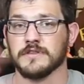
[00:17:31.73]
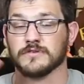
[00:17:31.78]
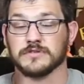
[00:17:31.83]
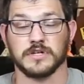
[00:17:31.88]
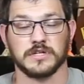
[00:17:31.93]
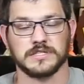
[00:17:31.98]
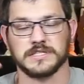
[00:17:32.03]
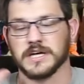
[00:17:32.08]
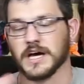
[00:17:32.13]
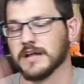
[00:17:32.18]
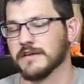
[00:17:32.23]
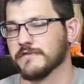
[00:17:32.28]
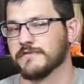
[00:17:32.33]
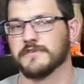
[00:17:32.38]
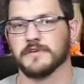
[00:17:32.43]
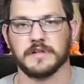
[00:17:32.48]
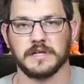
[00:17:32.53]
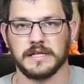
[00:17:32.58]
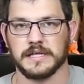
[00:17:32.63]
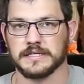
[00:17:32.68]
There's a ton of
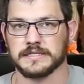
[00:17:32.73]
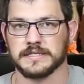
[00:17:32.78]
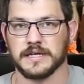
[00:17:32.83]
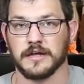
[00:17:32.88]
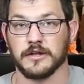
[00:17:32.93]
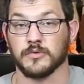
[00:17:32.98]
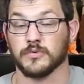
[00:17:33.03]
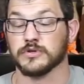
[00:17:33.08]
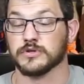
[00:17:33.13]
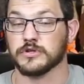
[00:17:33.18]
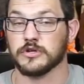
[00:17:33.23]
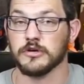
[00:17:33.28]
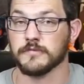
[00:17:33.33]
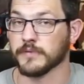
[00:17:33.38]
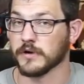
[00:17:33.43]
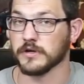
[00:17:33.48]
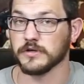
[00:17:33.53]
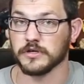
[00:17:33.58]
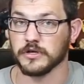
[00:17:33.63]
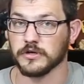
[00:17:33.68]
affiliate links down there with
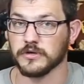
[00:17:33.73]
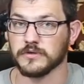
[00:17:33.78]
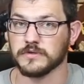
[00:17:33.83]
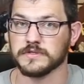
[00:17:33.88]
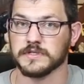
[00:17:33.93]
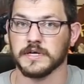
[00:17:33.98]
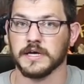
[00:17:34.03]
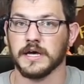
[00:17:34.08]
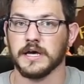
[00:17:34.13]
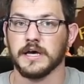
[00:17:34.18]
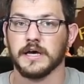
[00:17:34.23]
coupon codes.